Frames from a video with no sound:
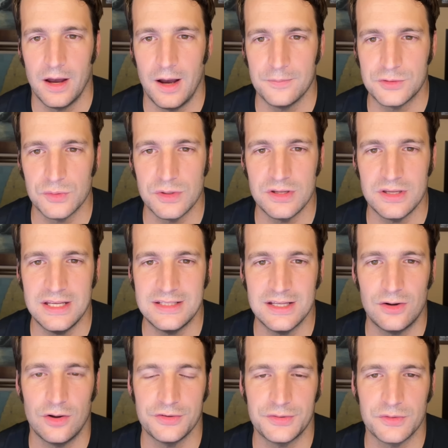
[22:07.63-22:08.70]
So he did
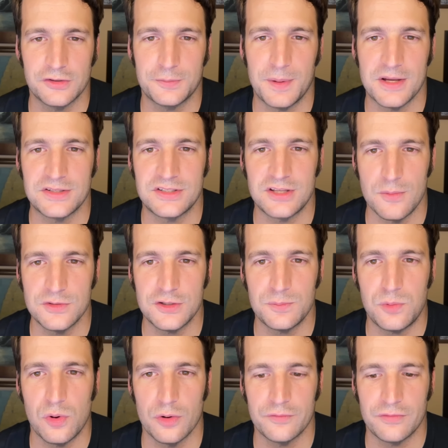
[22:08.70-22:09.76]
also express some
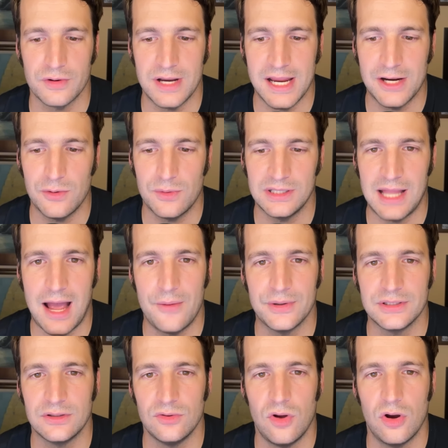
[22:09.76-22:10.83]
support for NATO allowing
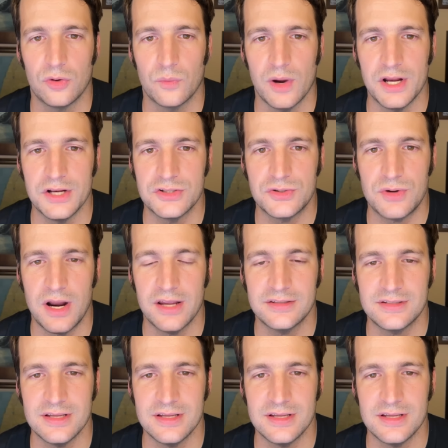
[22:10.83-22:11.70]
the long-range strikes,